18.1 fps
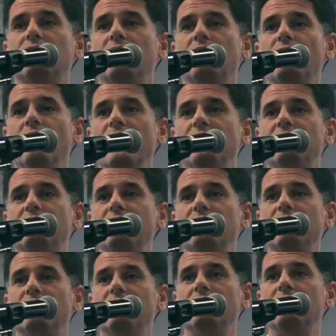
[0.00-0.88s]
a great
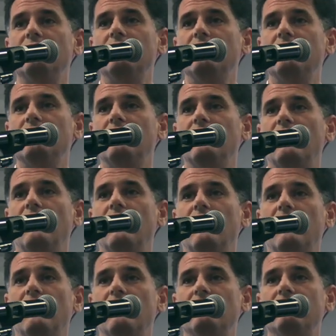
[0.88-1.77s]
deal
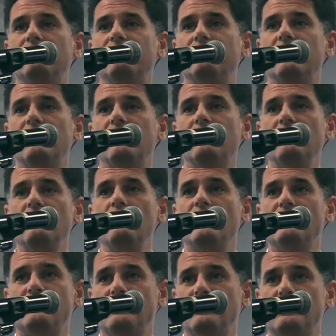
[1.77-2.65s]
of uh,
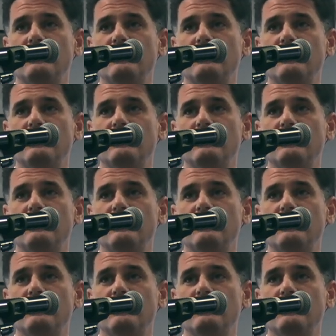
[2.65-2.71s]
U.S.